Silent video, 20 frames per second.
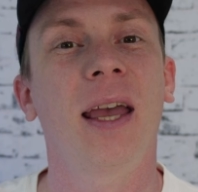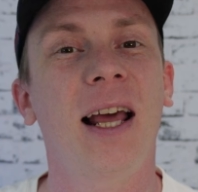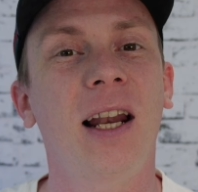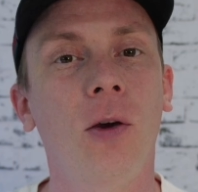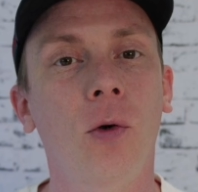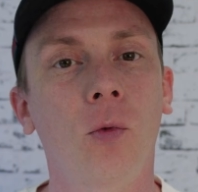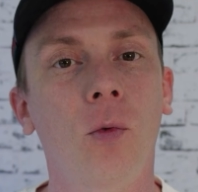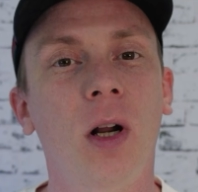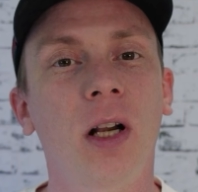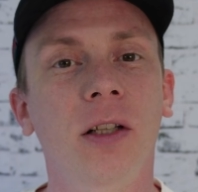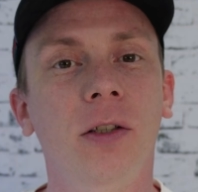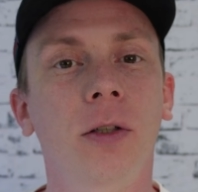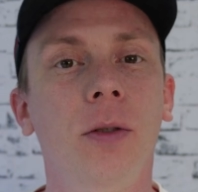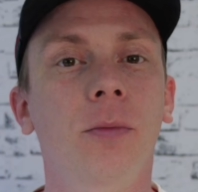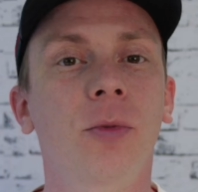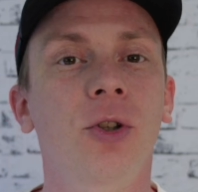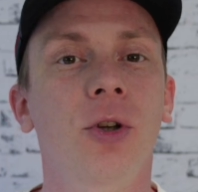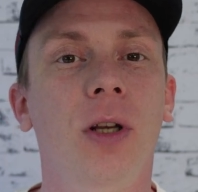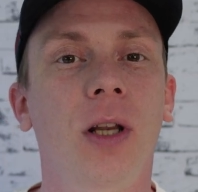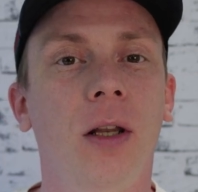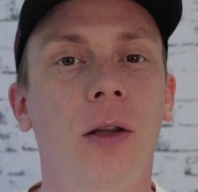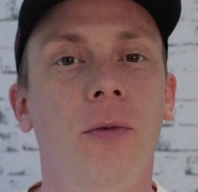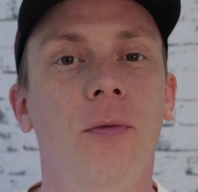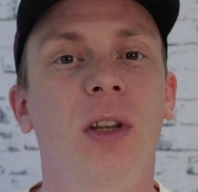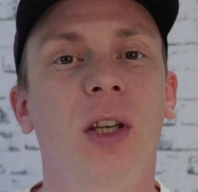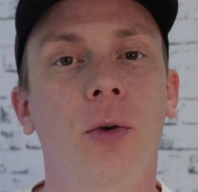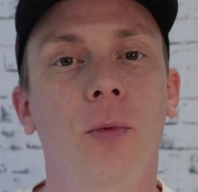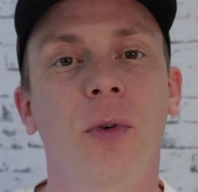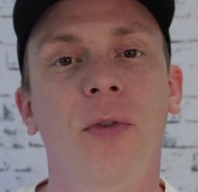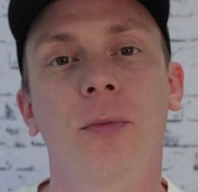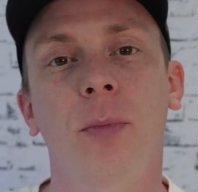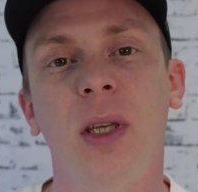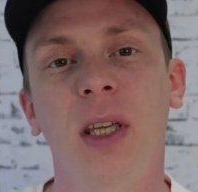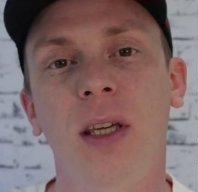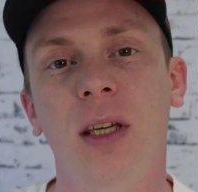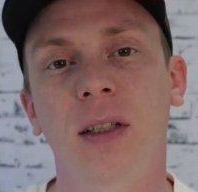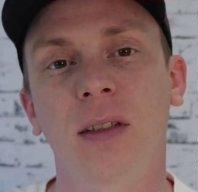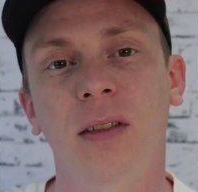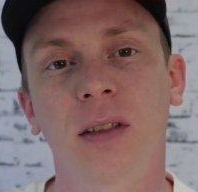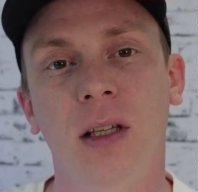Hello and welcome to another video with me,
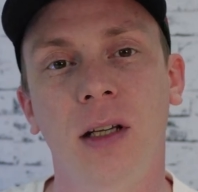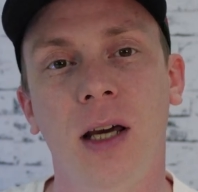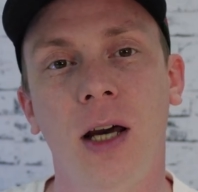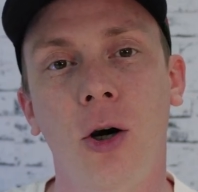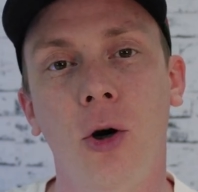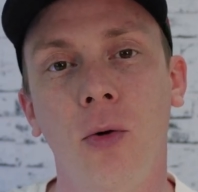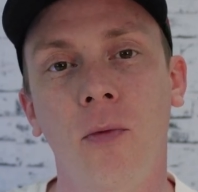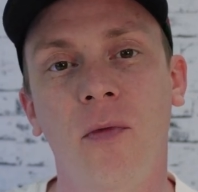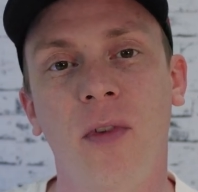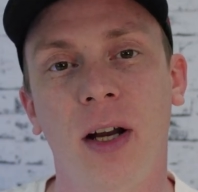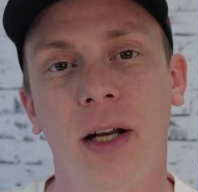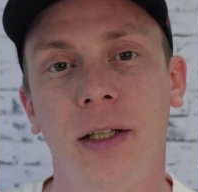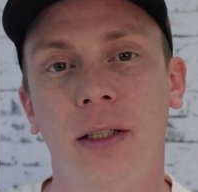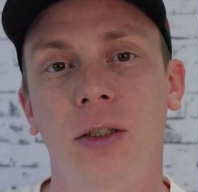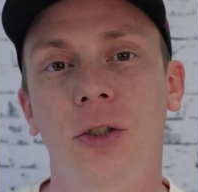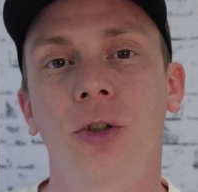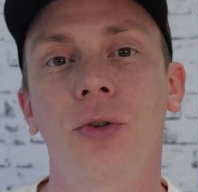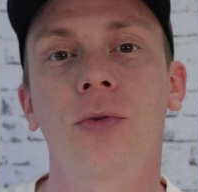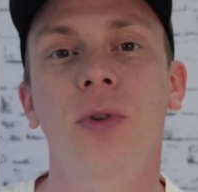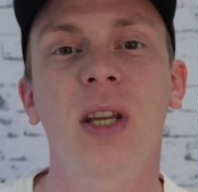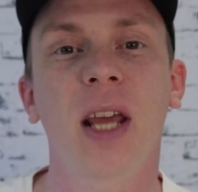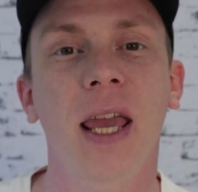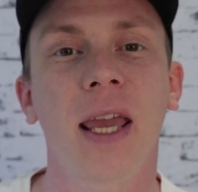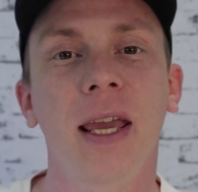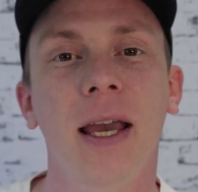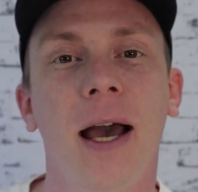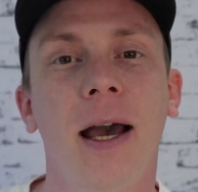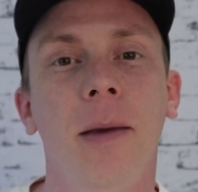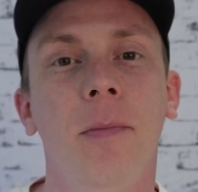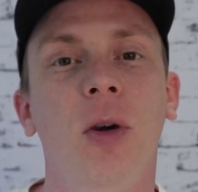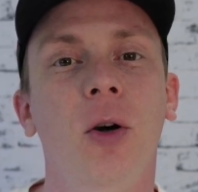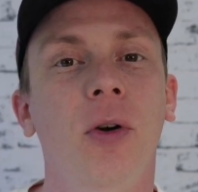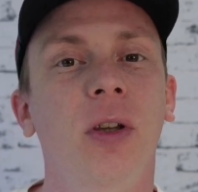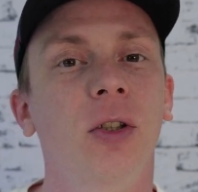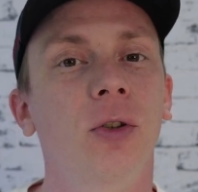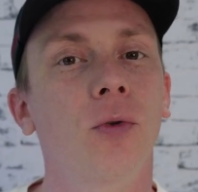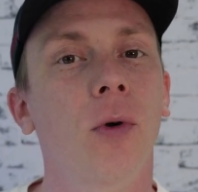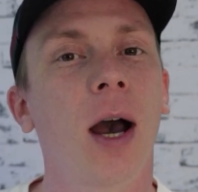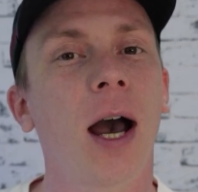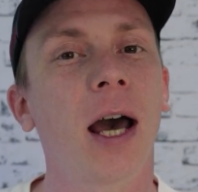Christian Rauchenwald. Today I'm going
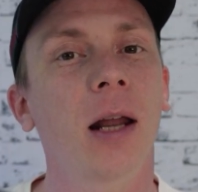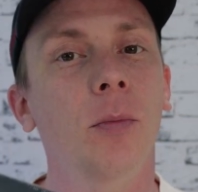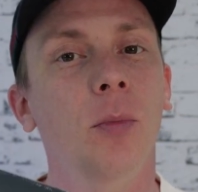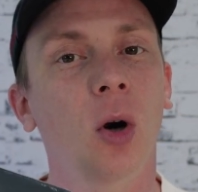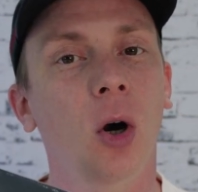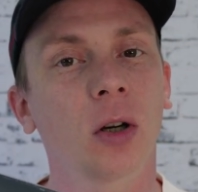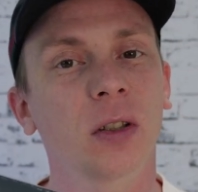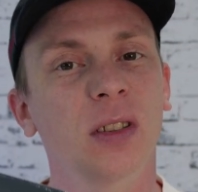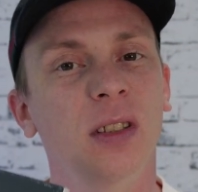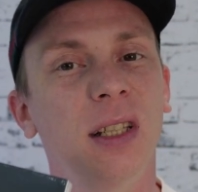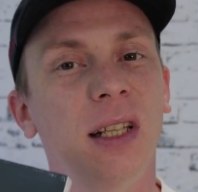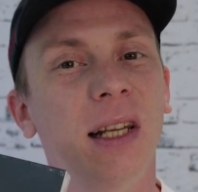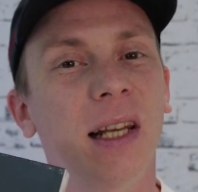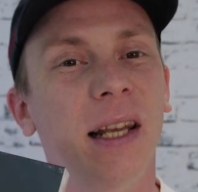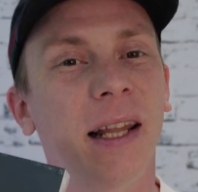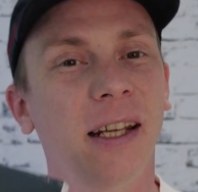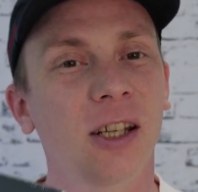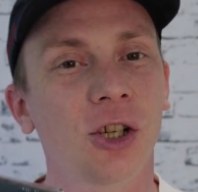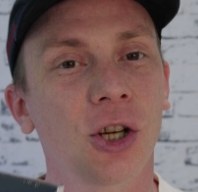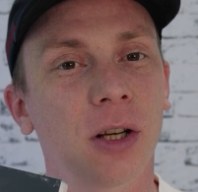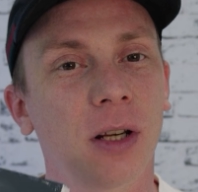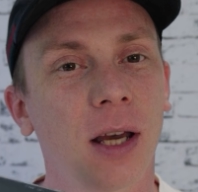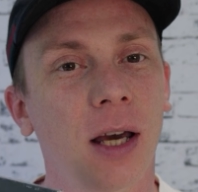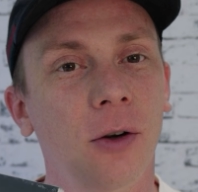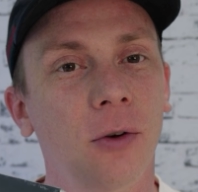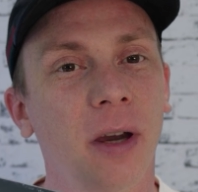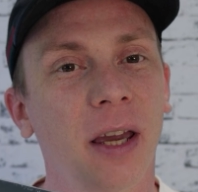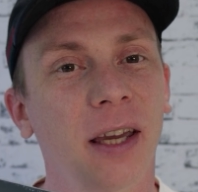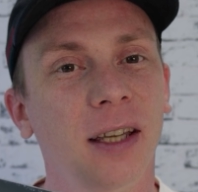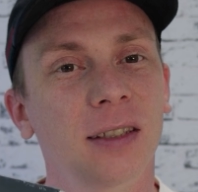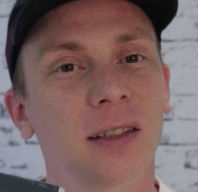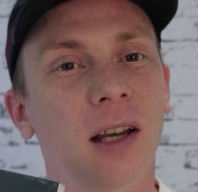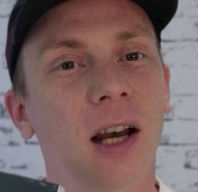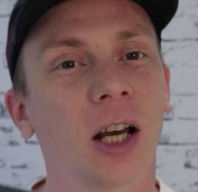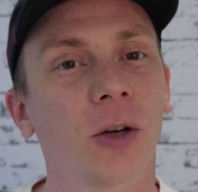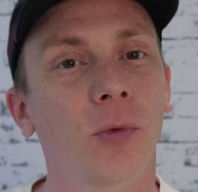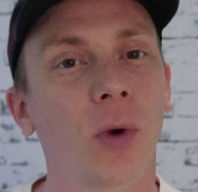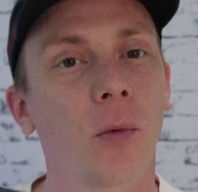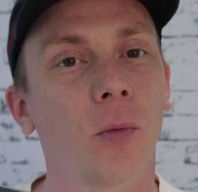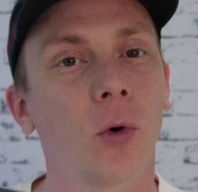to unbox the Ledger Nano X
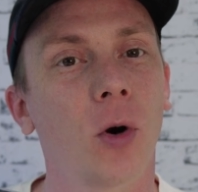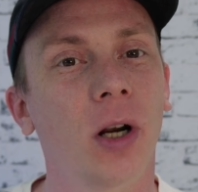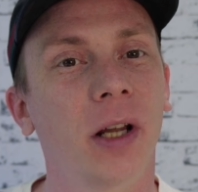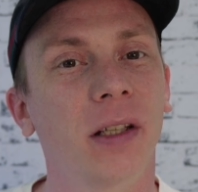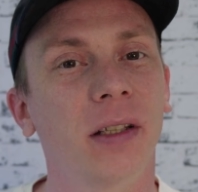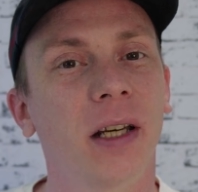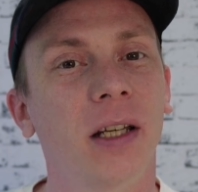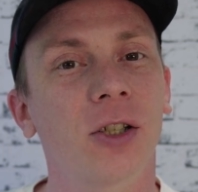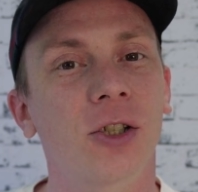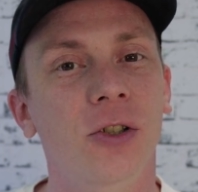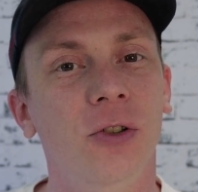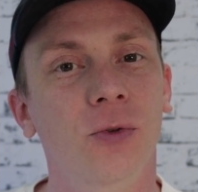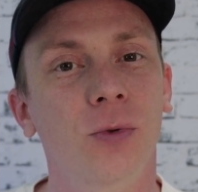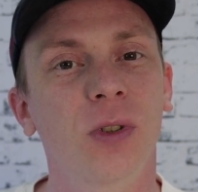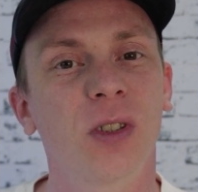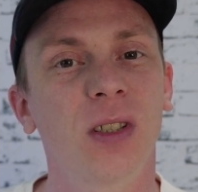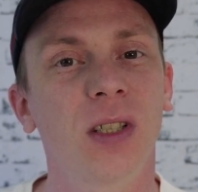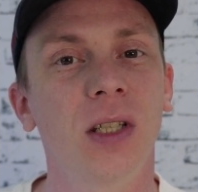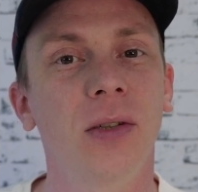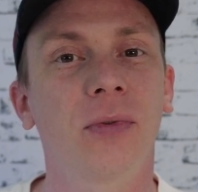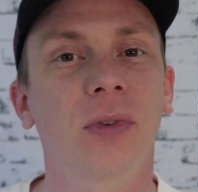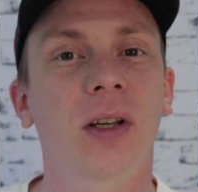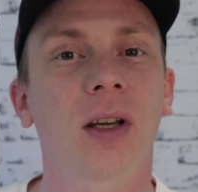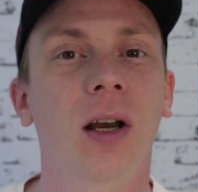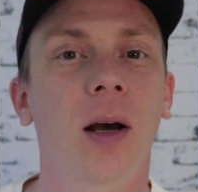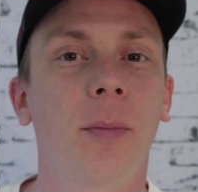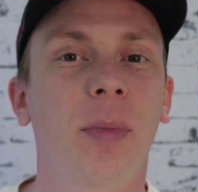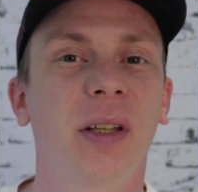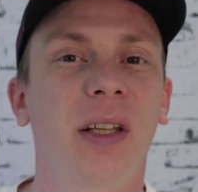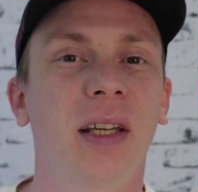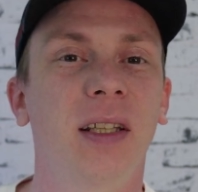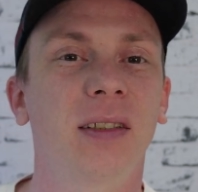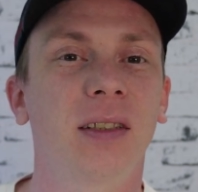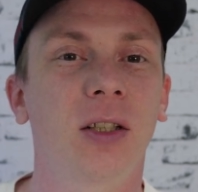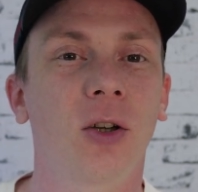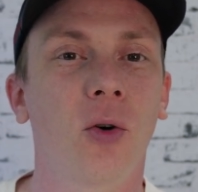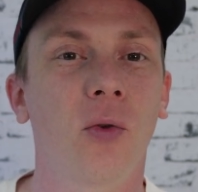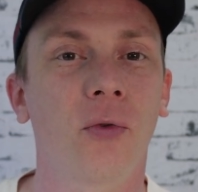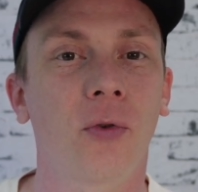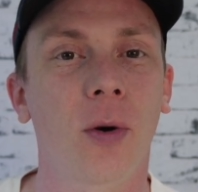hardware wallet I just received a couple days
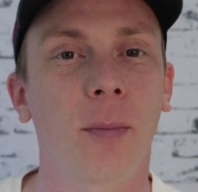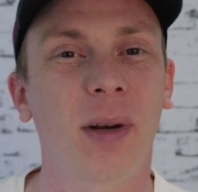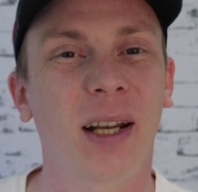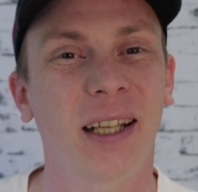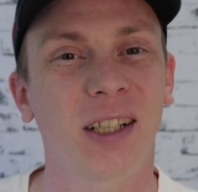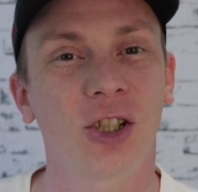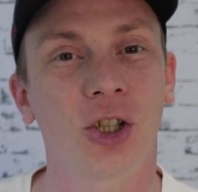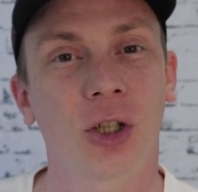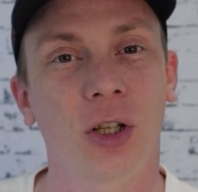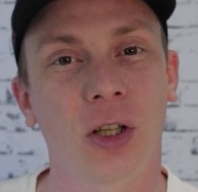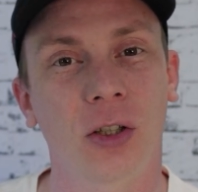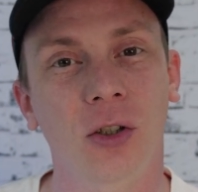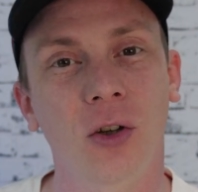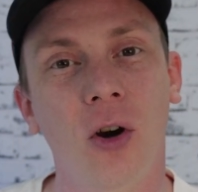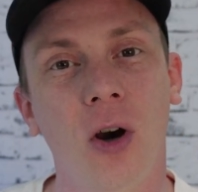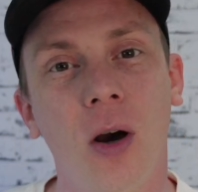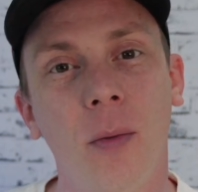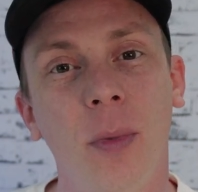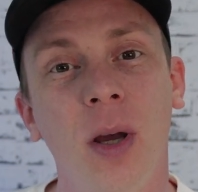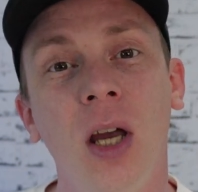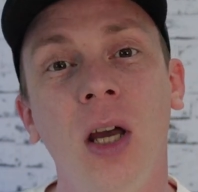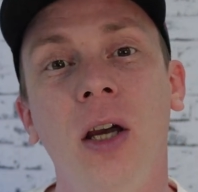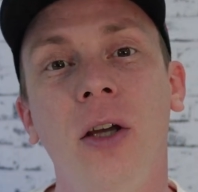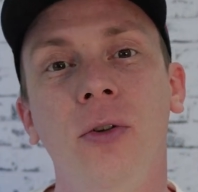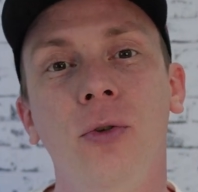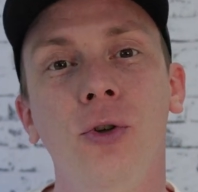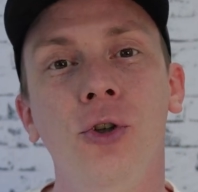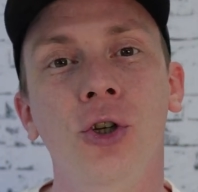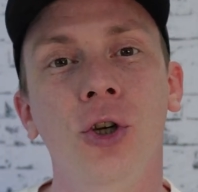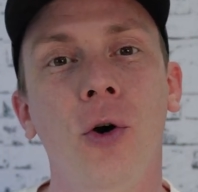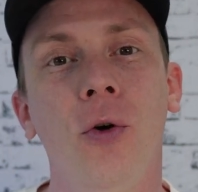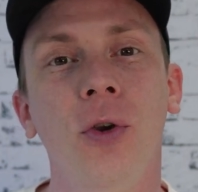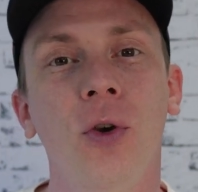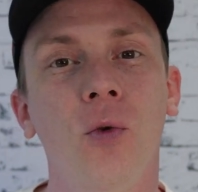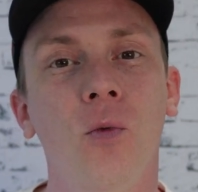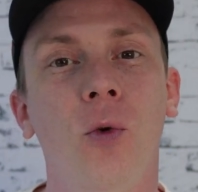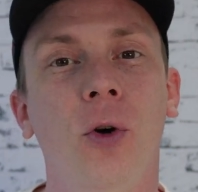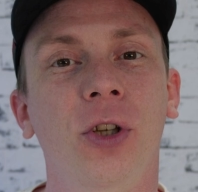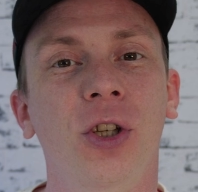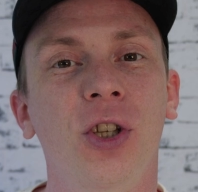ago from ledger.com to show you
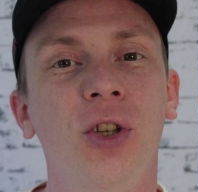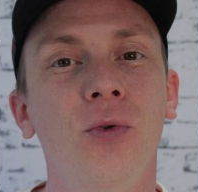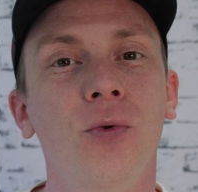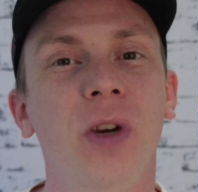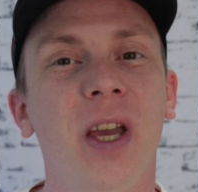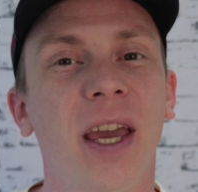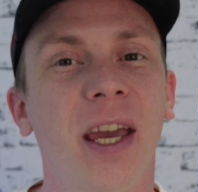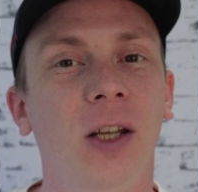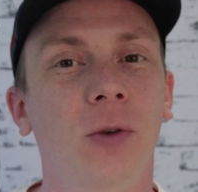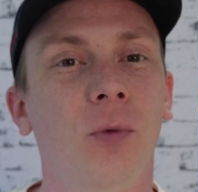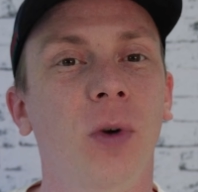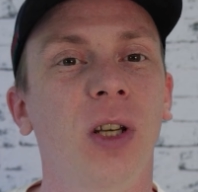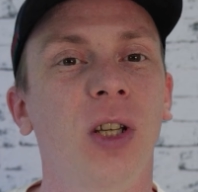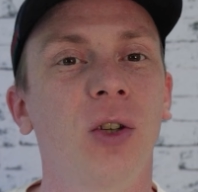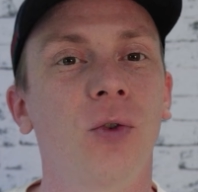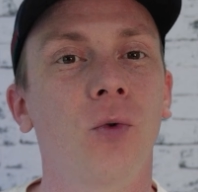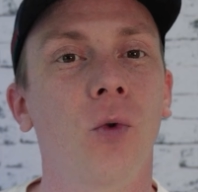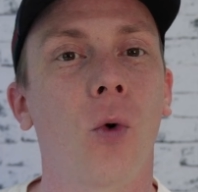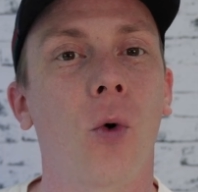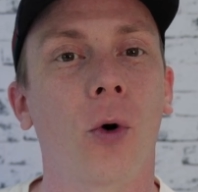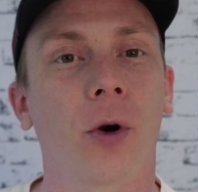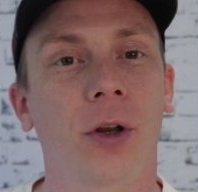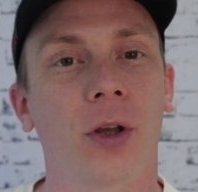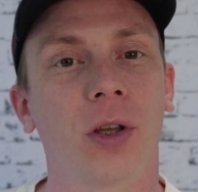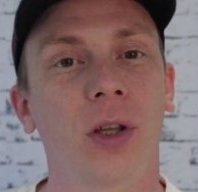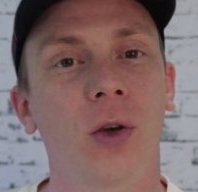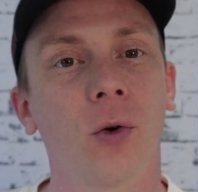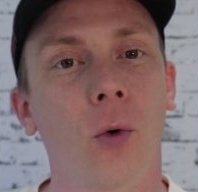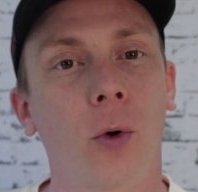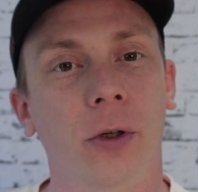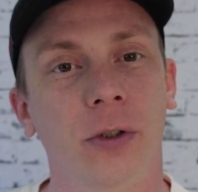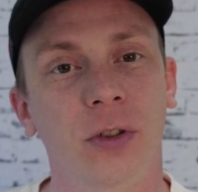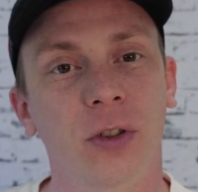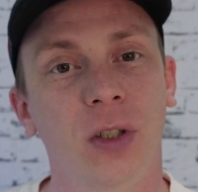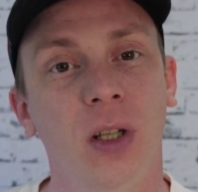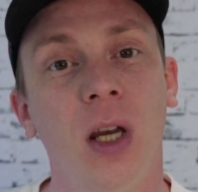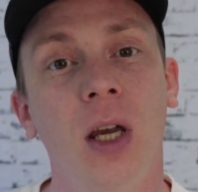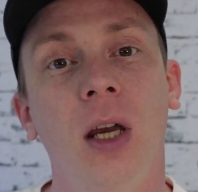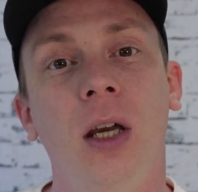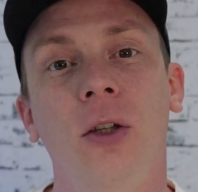what you get when you order yours.